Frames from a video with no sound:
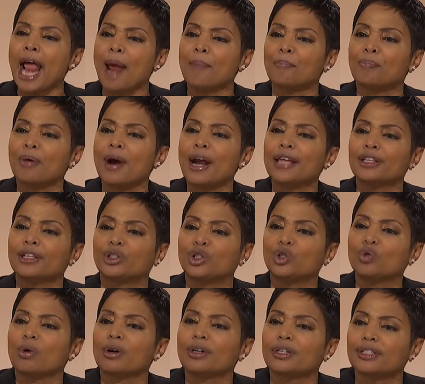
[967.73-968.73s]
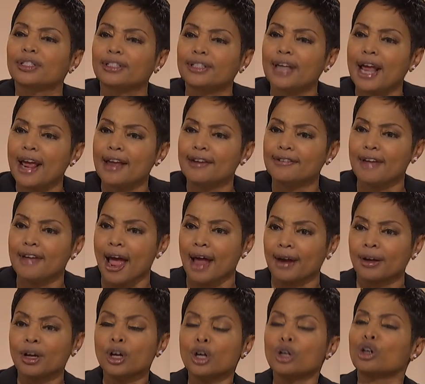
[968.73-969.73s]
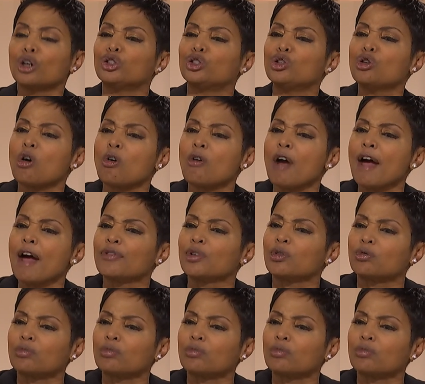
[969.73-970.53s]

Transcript: and pray that you understand that because you don't have the